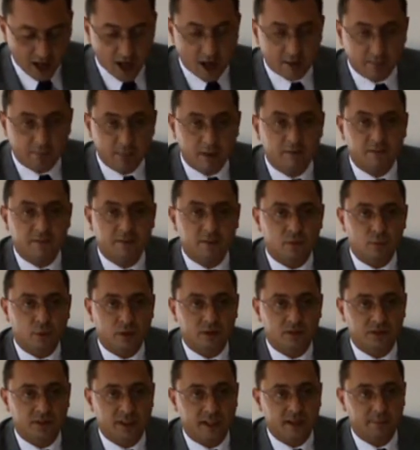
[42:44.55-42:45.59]
above
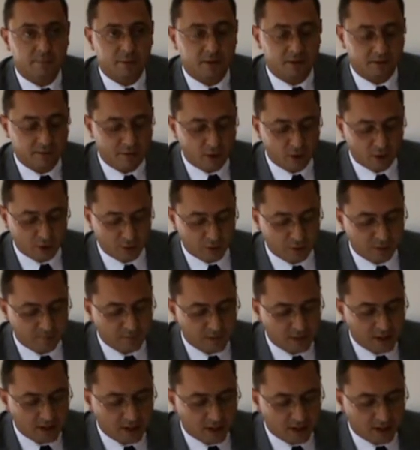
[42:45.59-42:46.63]
what their portfolio
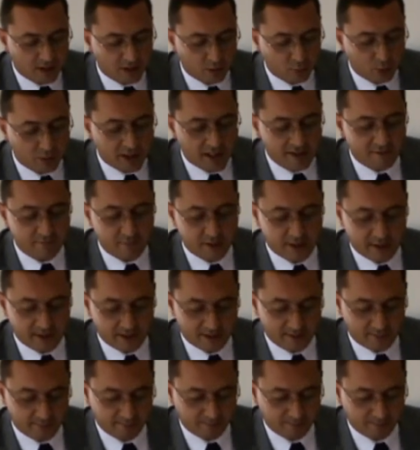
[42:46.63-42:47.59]
uh, would have been